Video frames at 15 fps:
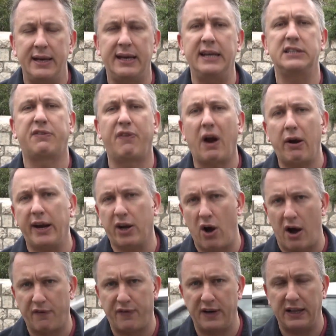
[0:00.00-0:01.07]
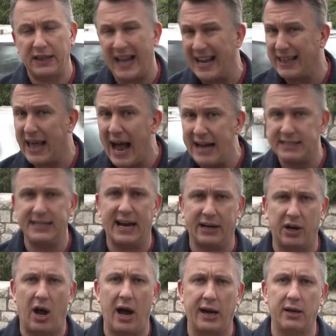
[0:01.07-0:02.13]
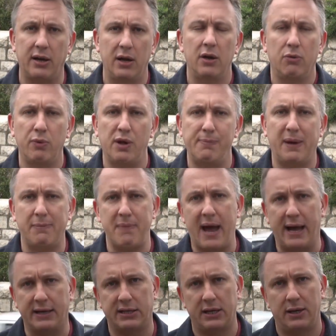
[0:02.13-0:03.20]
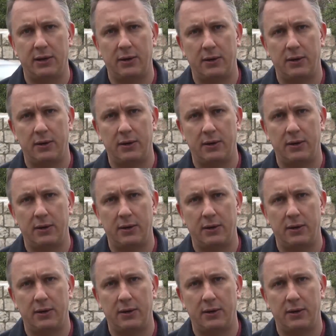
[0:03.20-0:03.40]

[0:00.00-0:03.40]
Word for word: he's very confident that that deadline will be met.